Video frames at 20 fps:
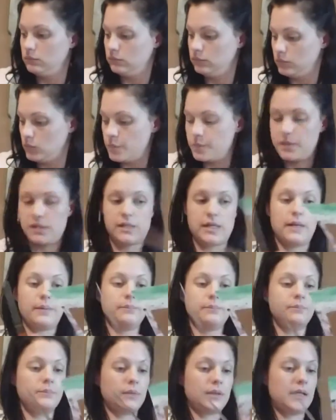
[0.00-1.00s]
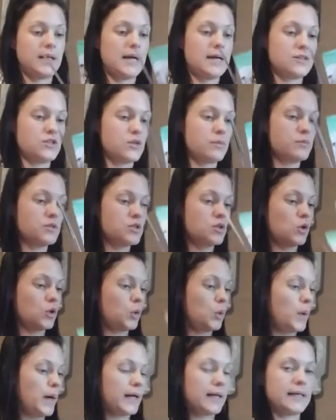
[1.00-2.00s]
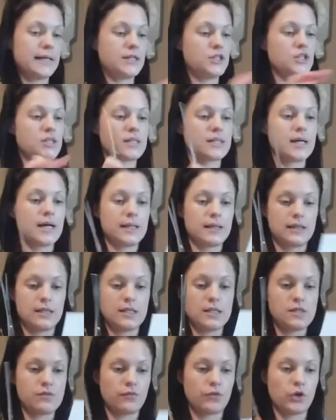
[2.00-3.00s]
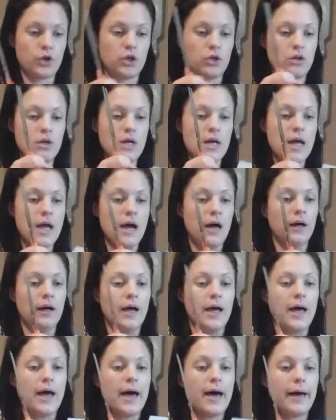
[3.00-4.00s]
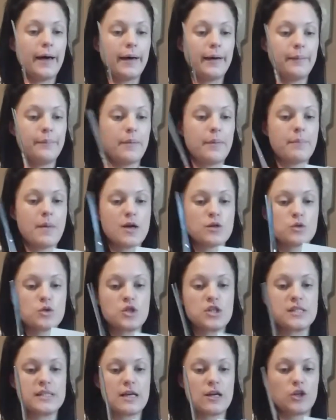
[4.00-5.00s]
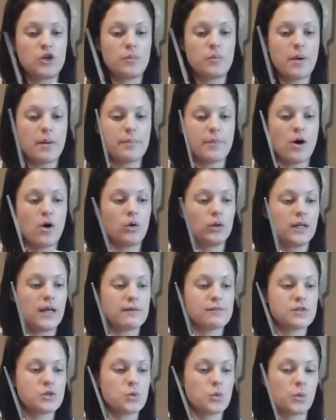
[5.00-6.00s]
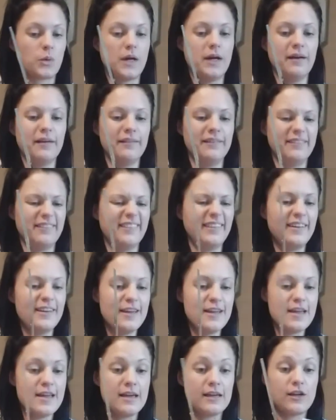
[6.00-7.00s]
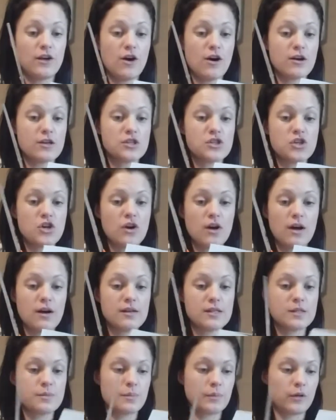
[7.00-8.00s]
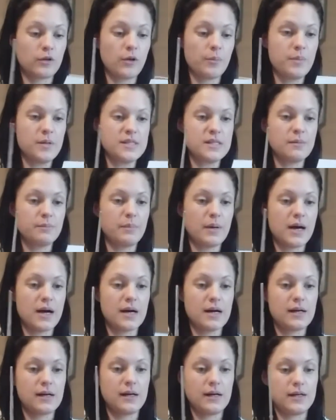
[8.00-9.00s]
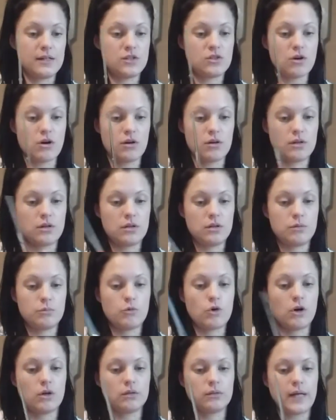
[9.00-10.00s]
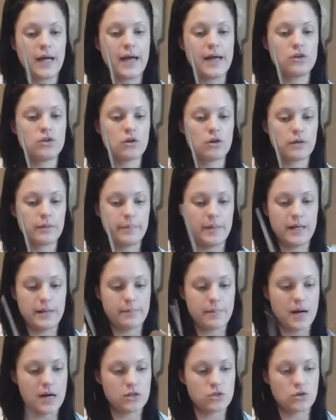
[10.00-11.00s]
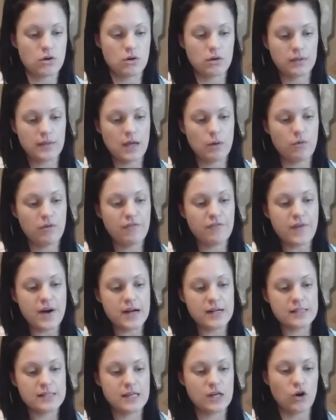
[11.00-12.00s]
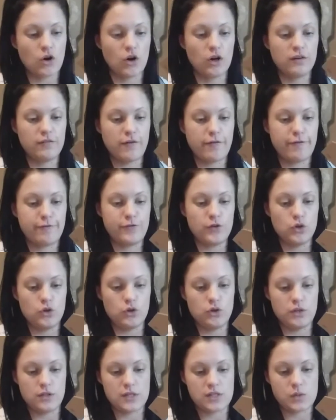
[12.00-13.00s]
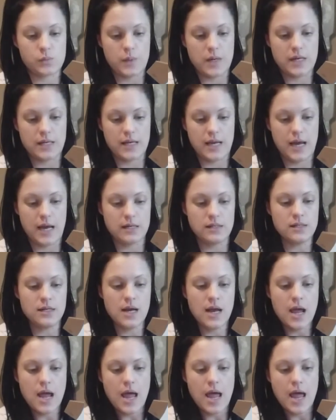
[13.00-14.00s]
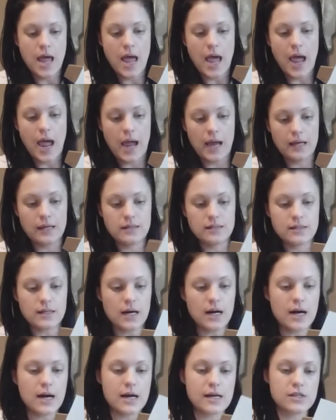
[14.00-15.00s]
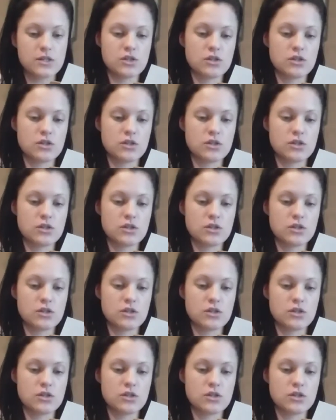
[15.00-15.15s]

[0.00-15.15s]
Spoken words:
Oopsie. Okay, so I'm just going to quickly just cut this for you. I might as well just tell you about my whole life story. Yeah, so I got bitten by a dog. Well, a dog, meaning my dog. They were fighting over food this weekend. And I